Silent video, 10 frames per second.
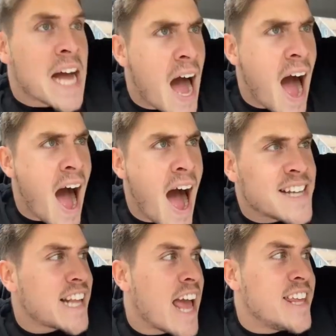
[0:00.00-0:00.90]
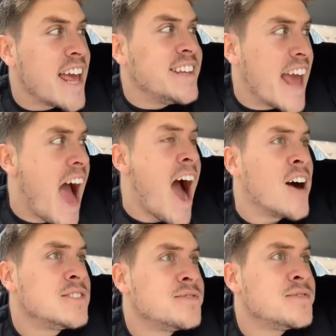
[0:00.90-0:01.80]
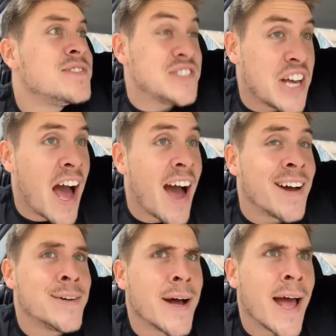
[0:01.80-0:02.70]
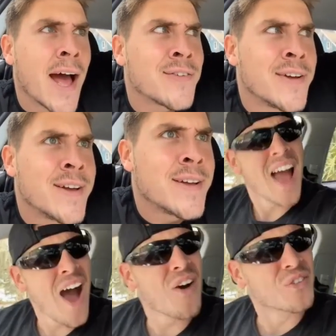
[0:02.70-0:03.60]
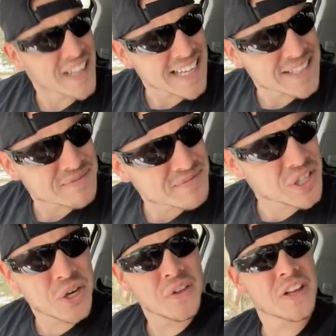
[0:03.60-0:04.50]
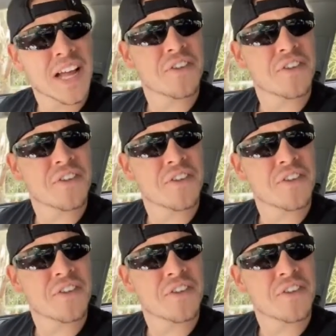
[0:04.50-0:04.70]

Uh, yeah. Yeah, I have. Oh, really? You don't look like a